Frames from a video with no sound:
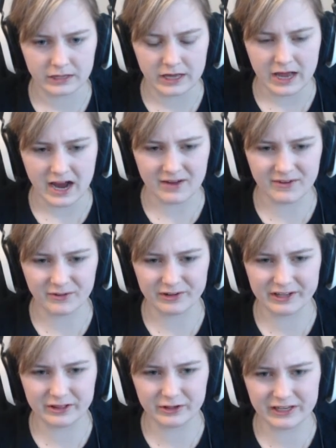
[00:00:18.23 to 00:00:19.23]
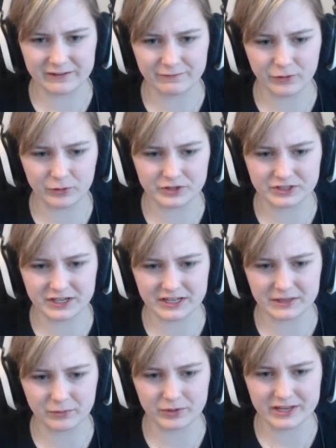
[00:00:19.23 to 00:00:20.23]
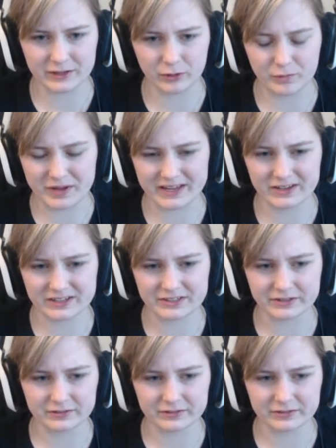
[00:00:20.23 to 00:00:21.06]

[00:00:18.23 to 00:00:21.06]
I'm not really looking forward to seeing the wee little piggies.